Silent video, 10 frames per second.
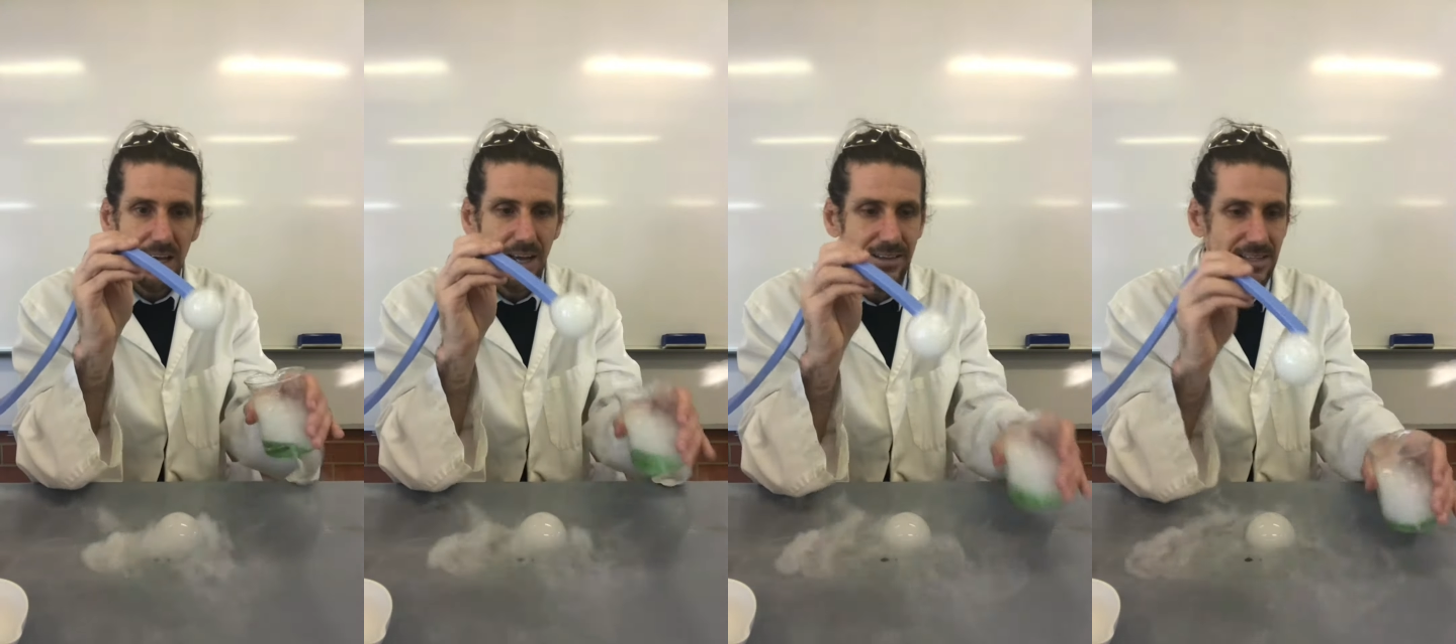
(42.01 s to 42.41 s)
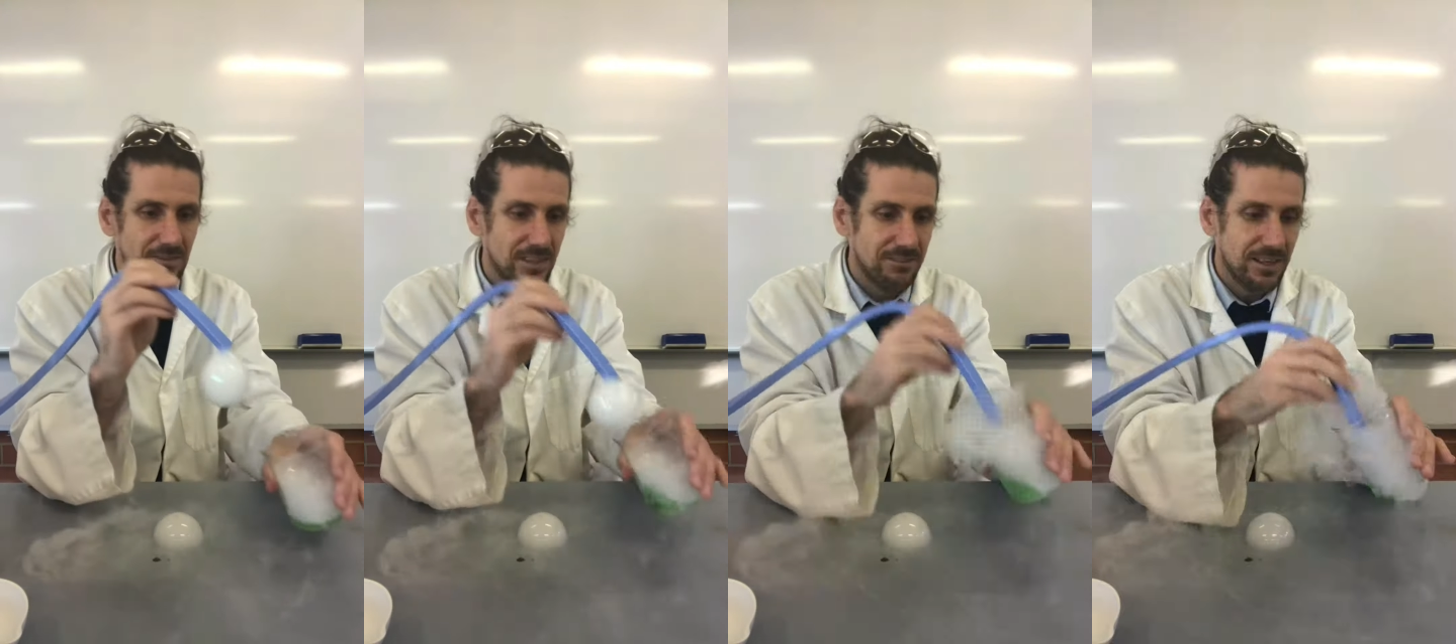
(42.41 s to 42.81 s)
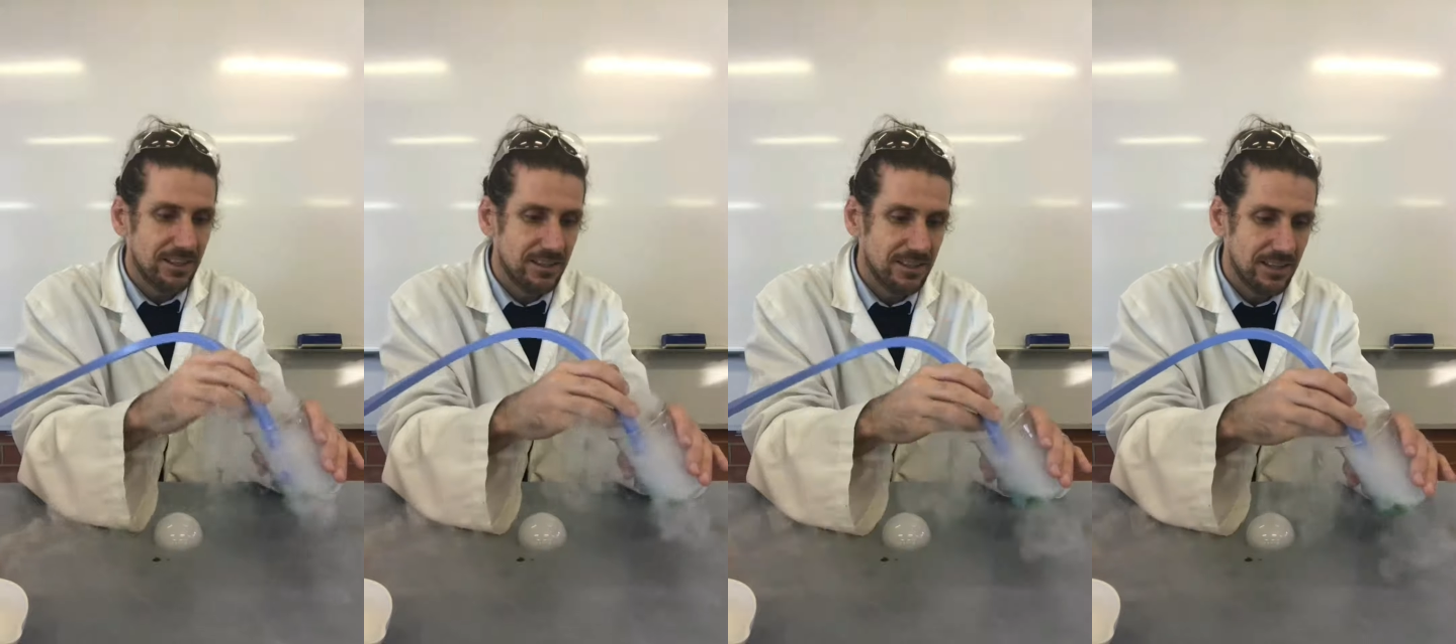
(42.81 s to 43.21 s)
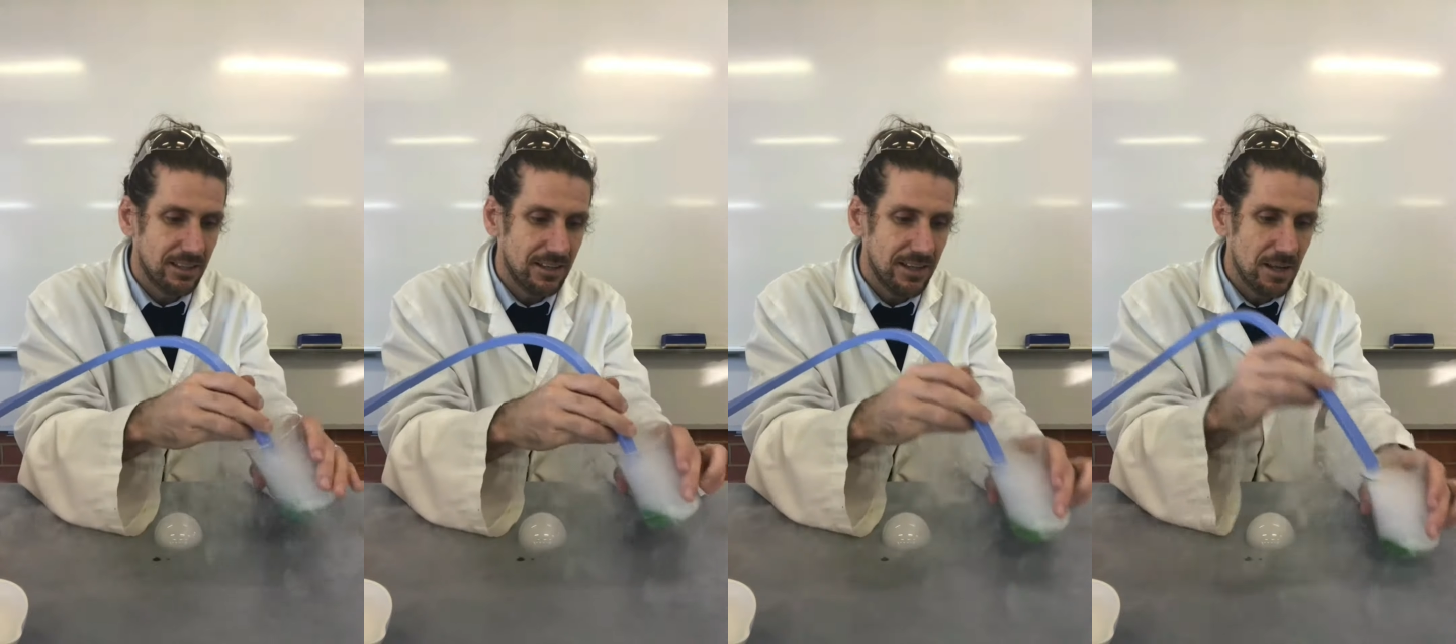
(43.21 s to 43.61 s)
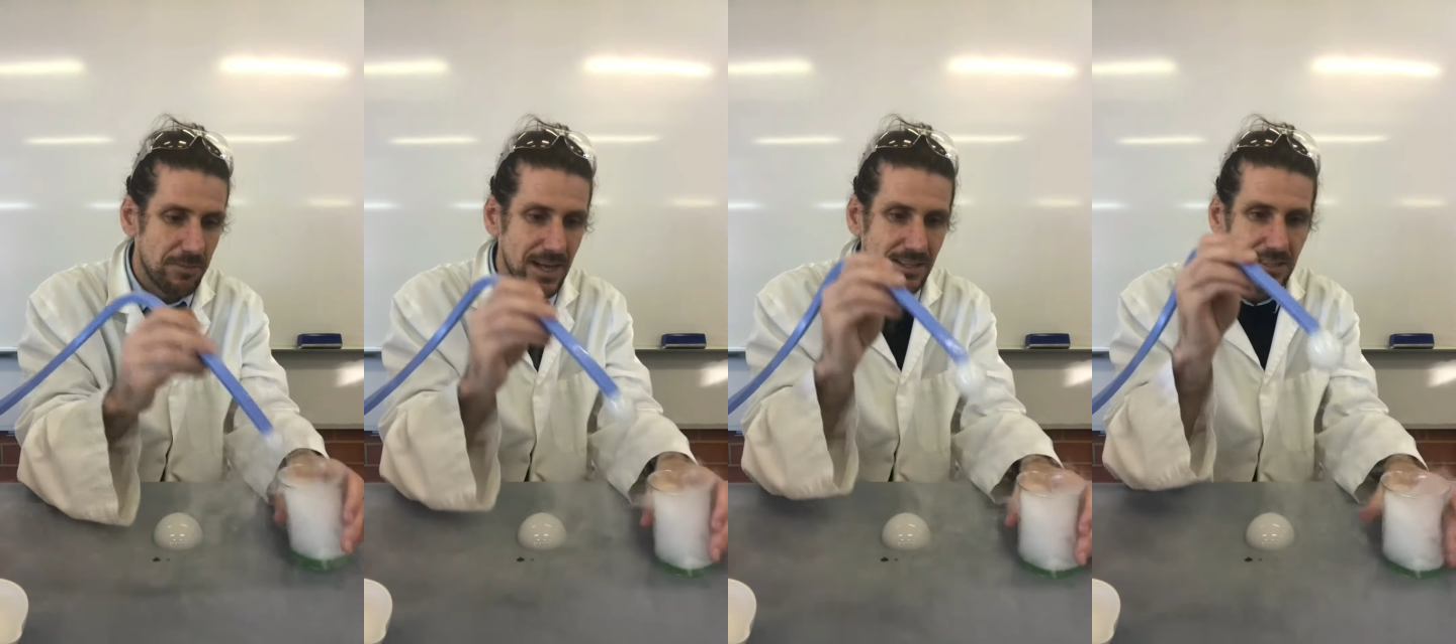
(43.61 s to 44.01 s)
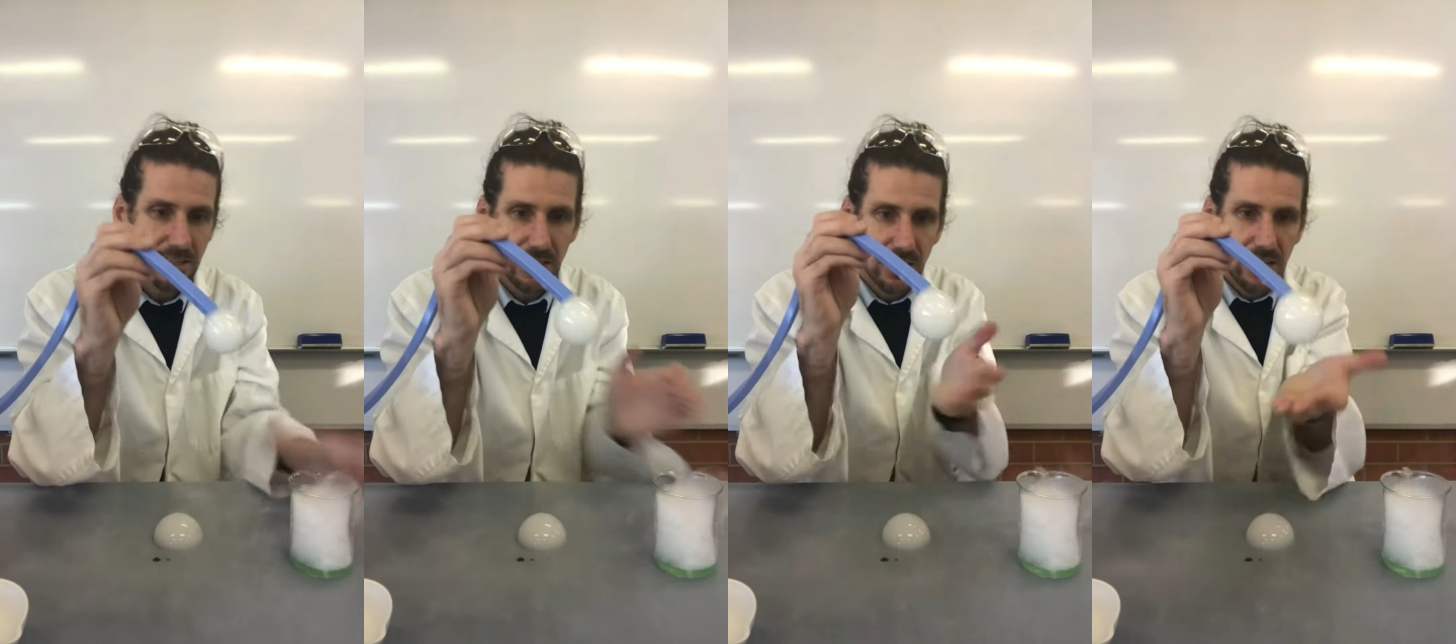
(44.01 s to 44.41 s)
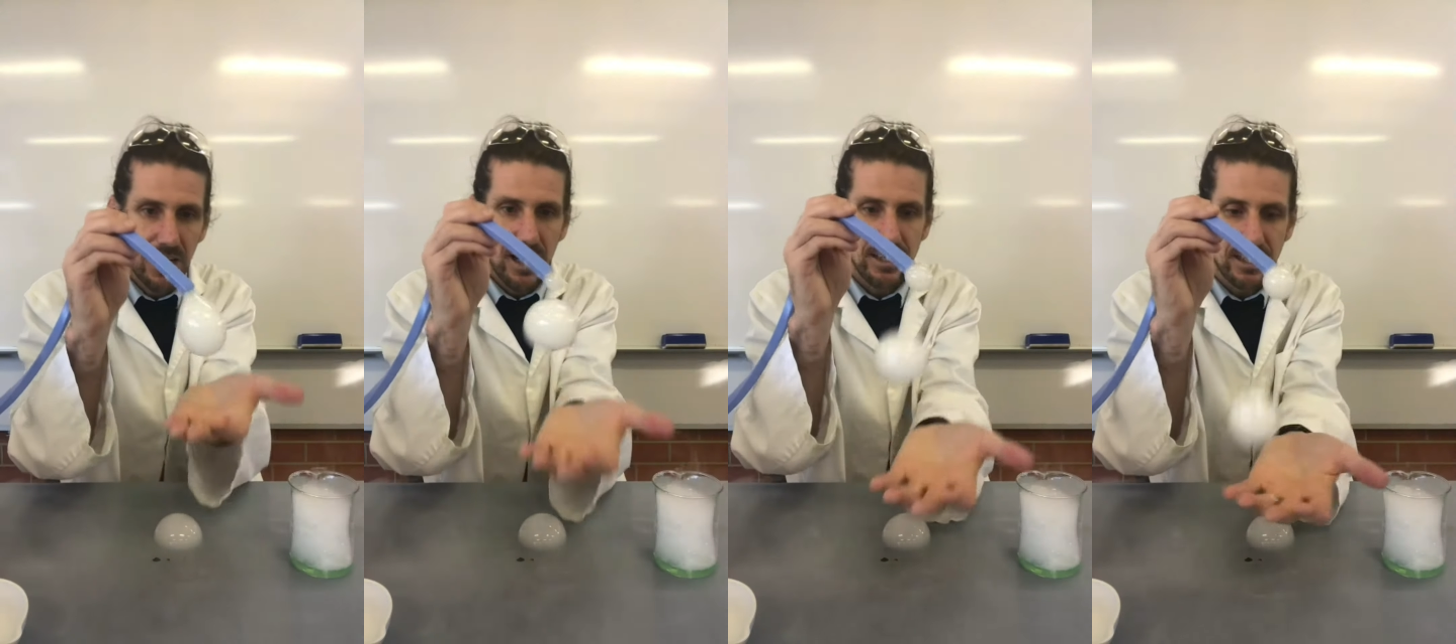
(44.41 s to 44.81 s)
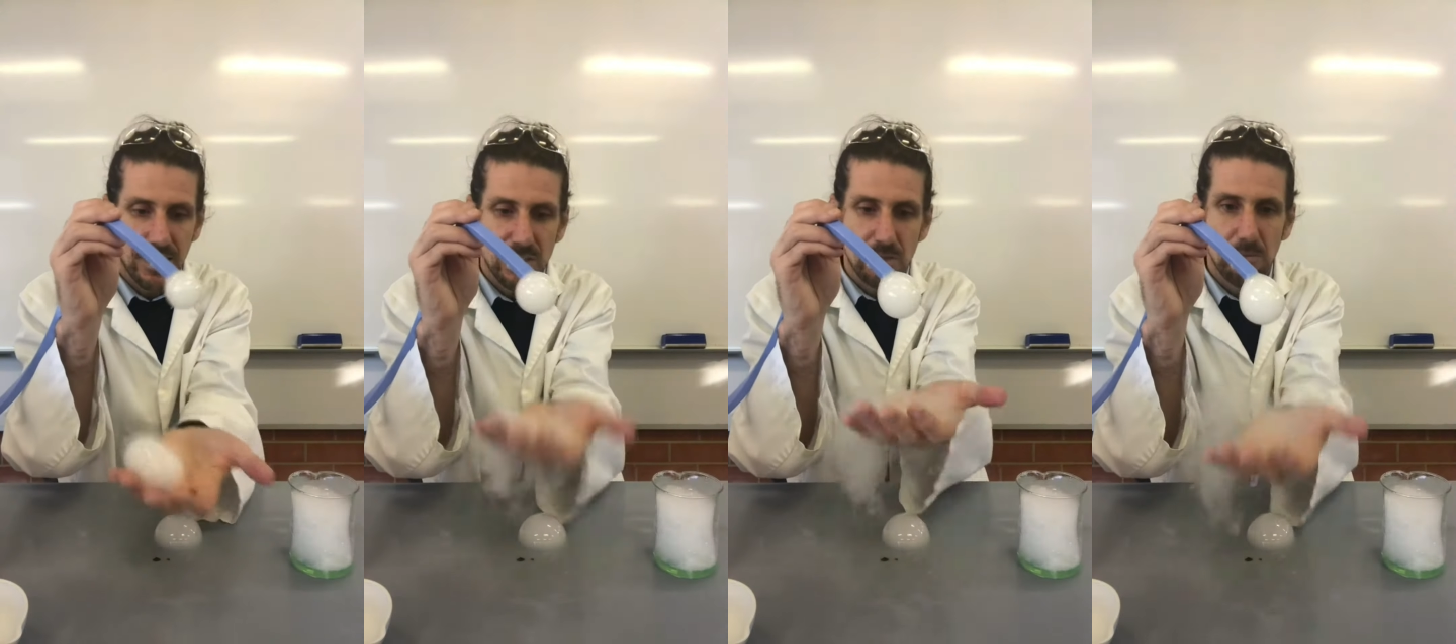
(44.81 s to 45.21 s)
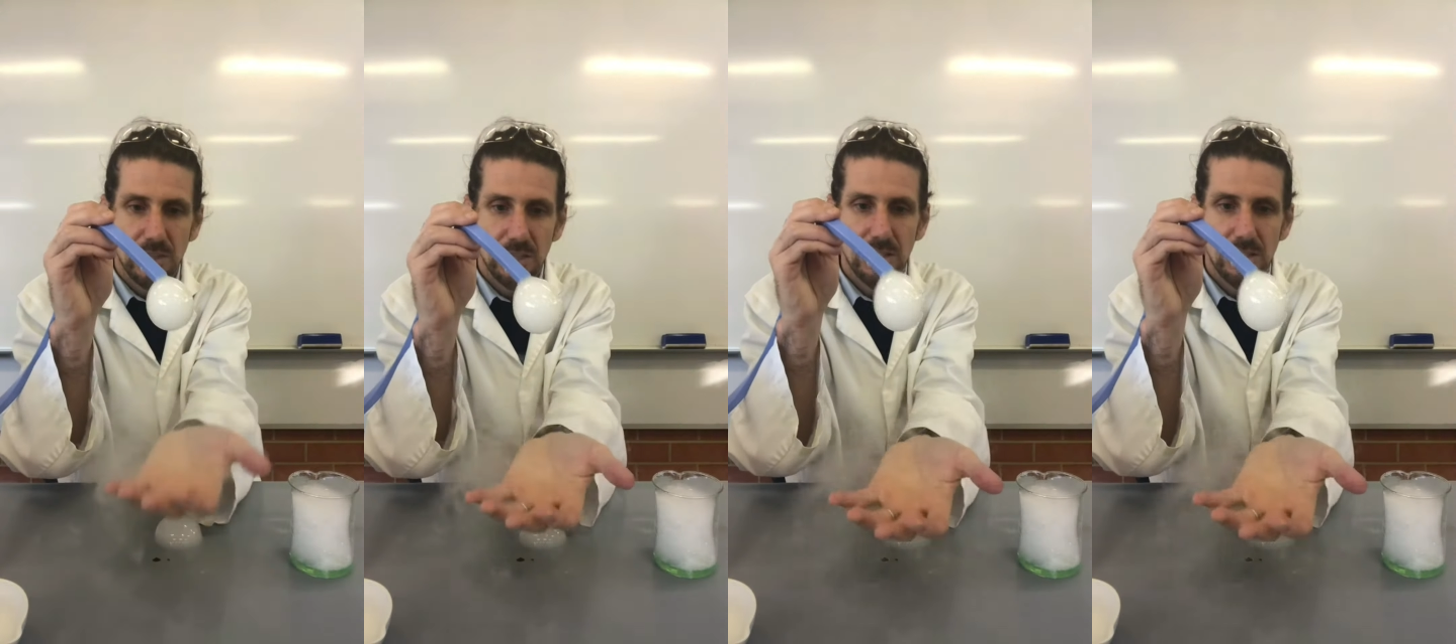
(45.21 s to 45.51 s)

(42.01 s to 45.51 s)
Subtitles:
And these are really fun. And they bounce and you can catch them